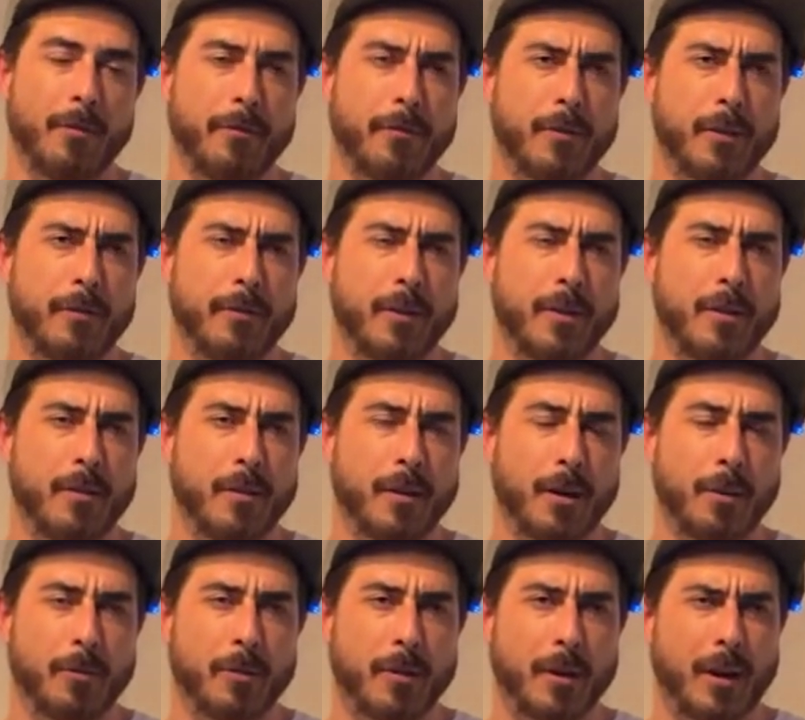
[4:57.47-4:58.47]
If anything, I
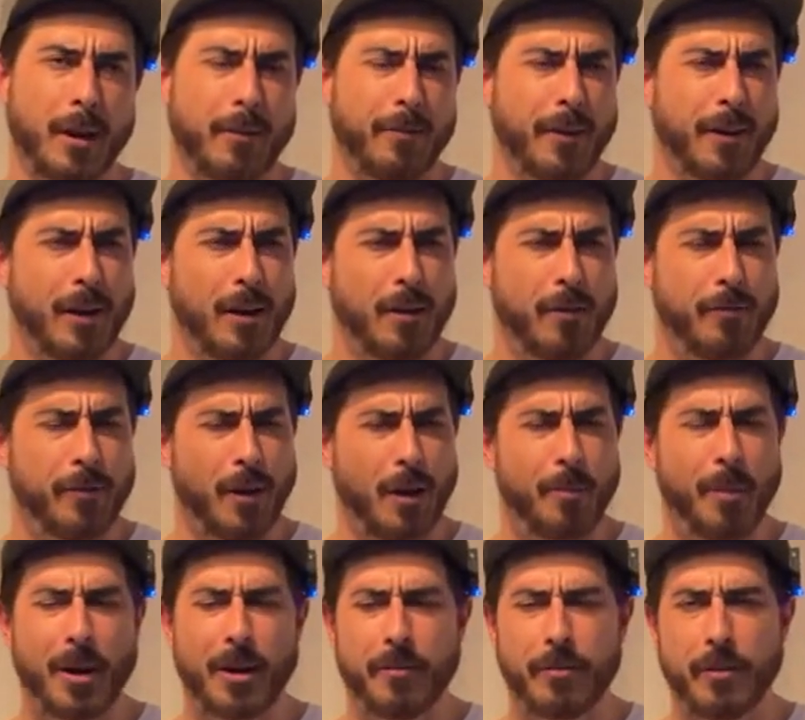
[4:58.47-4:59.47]
was like, if I
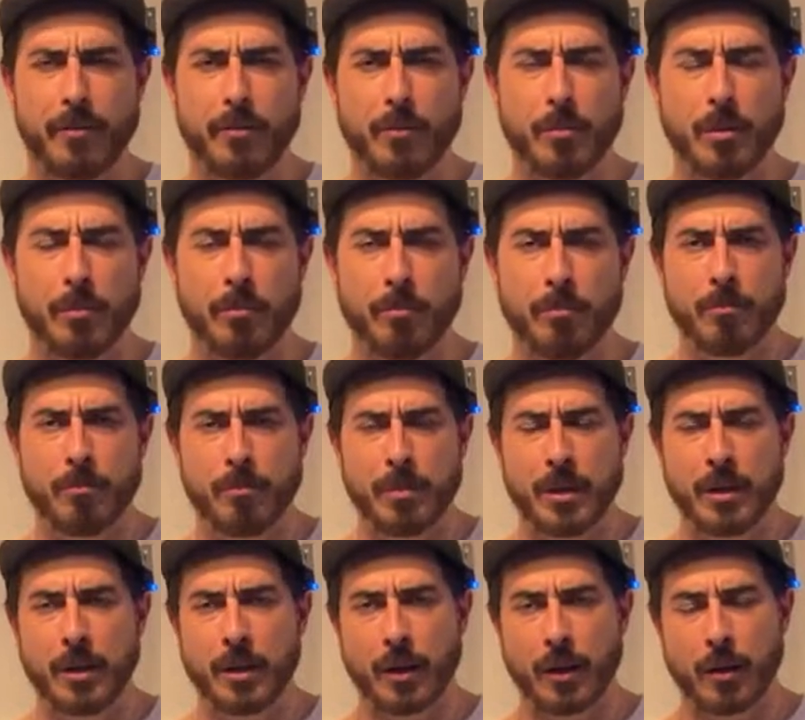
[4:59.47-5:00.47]
might have even been
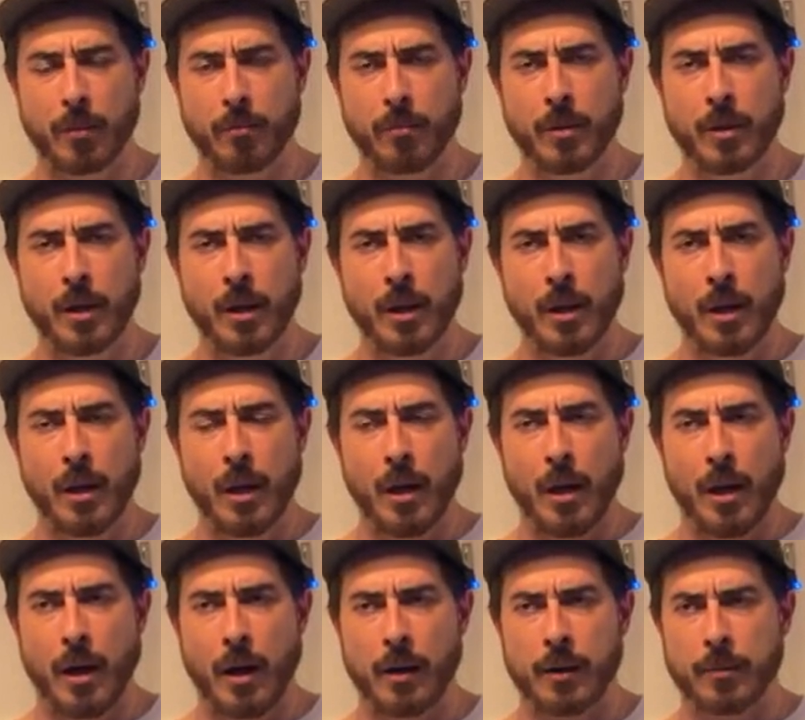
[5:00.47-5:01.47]
beating him.
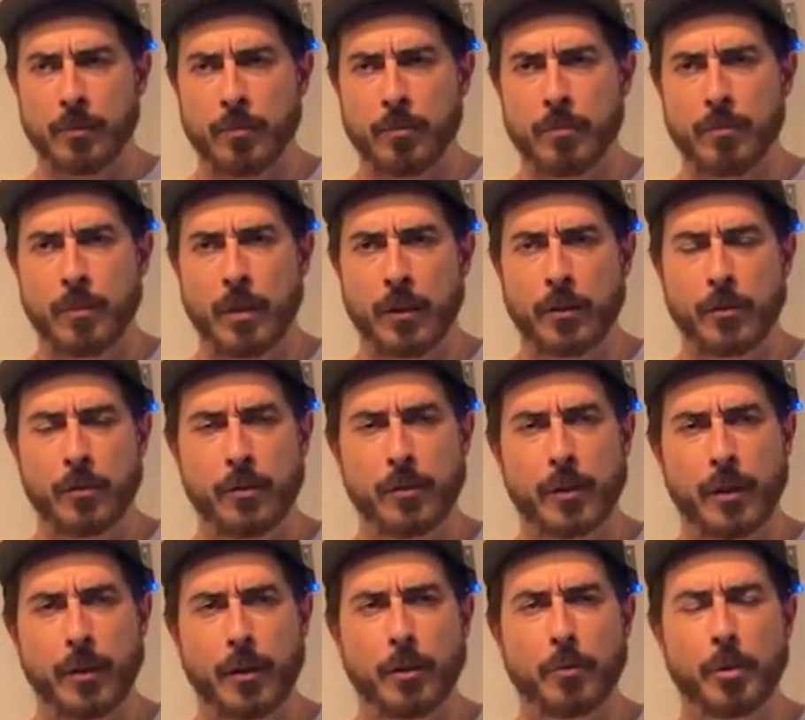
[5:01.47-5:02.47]
As soon as I
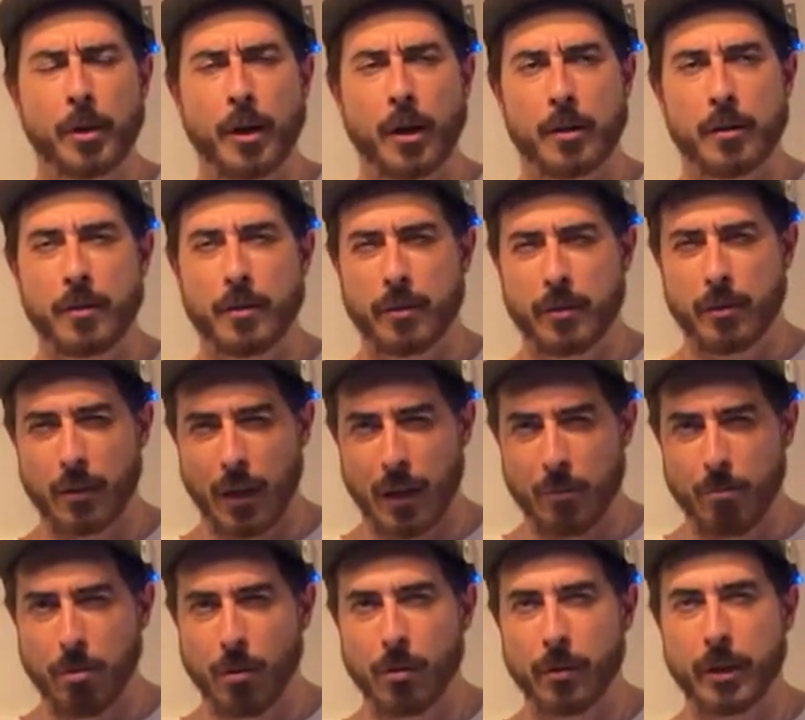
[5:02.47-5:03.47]
think we got to the sled
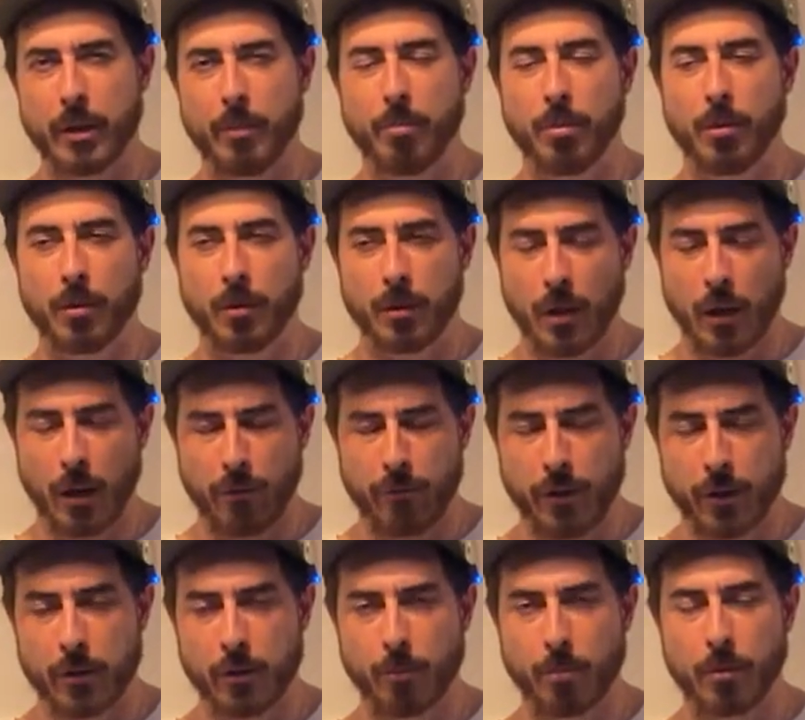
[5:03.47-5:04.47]
pull,
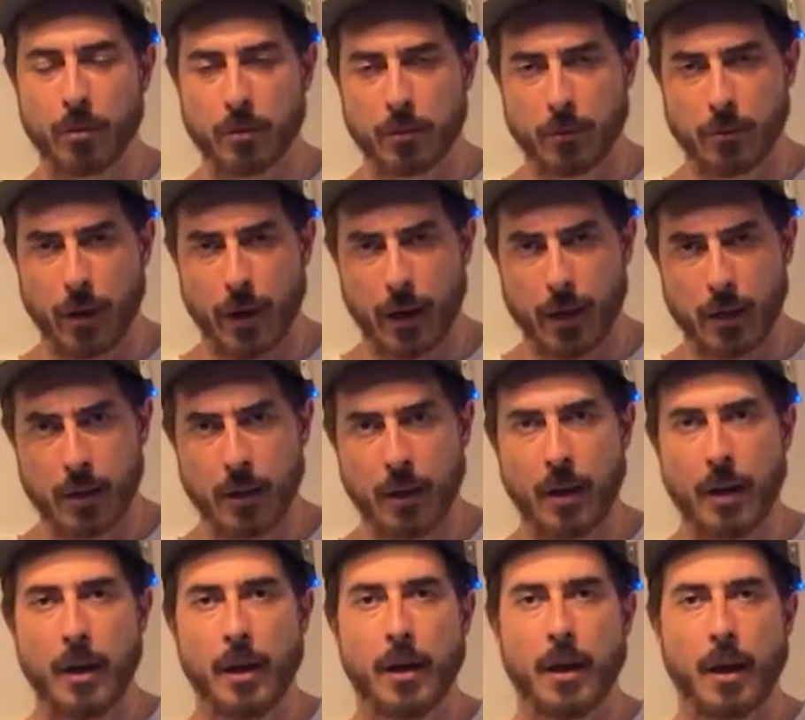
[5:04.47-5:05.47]
Victor pulled away,
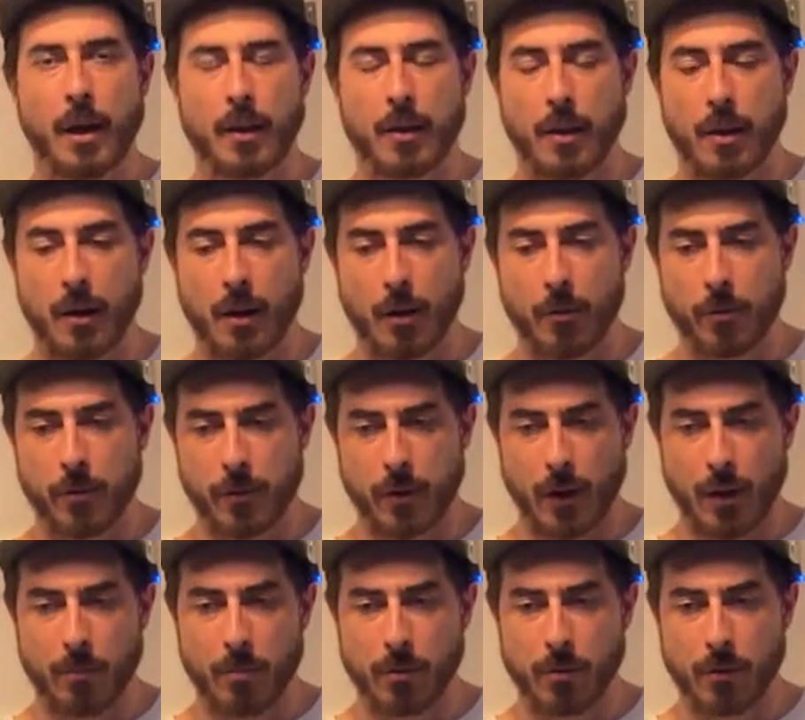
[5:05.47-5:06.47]
and then I wasn't
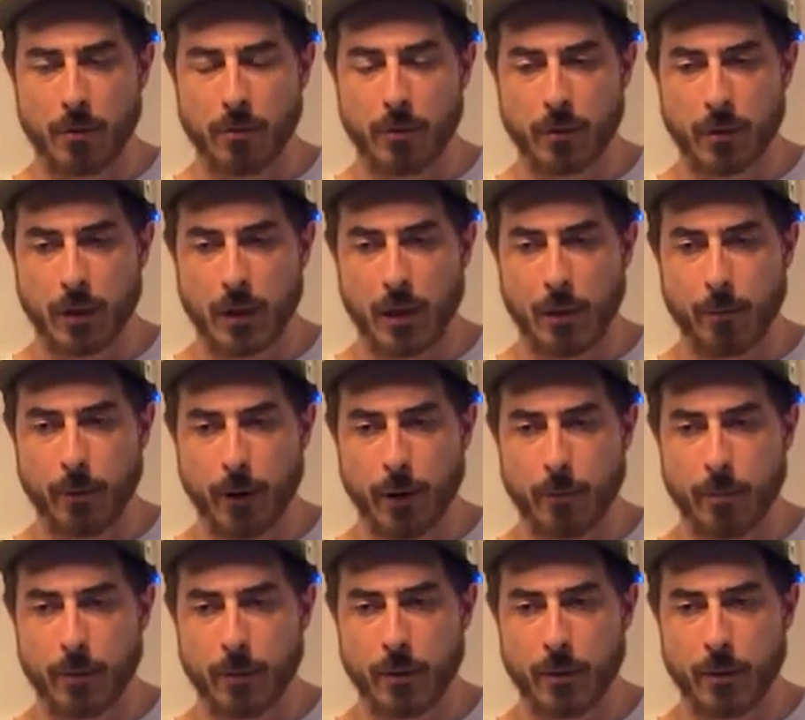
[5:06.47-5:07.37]
able to really keep up.